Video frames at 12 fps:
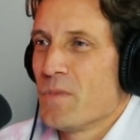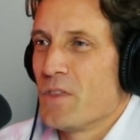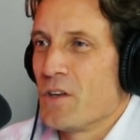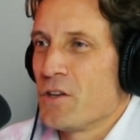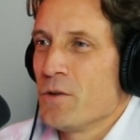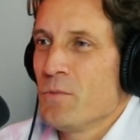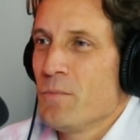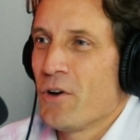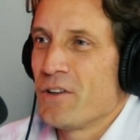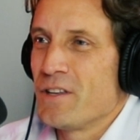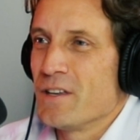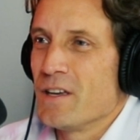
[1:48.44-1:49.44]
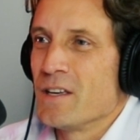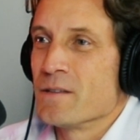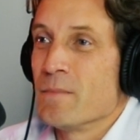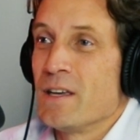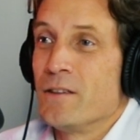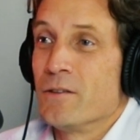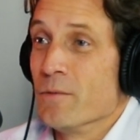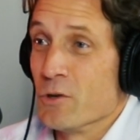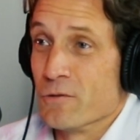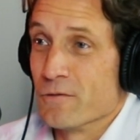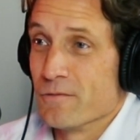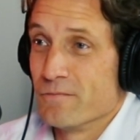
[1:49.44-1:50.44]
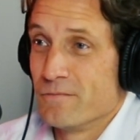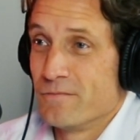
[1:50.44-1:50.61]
The human body is made to move.